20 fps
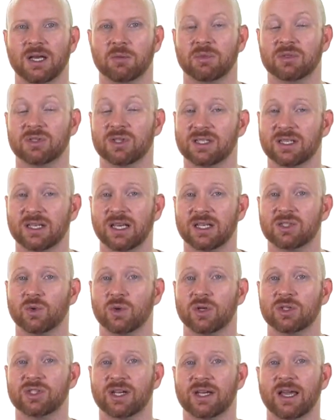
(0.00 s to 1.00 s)
But just in case you
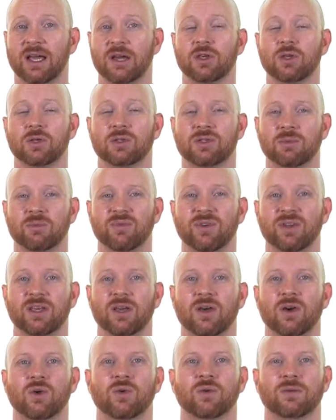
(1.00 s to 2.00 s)
want to check out a YouTube
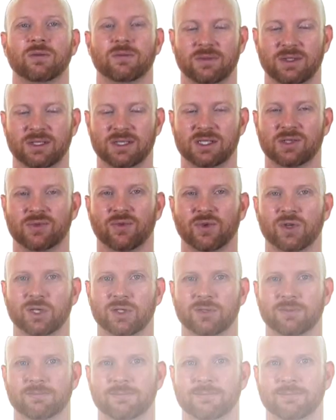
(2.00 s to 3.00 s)
video, this is for you.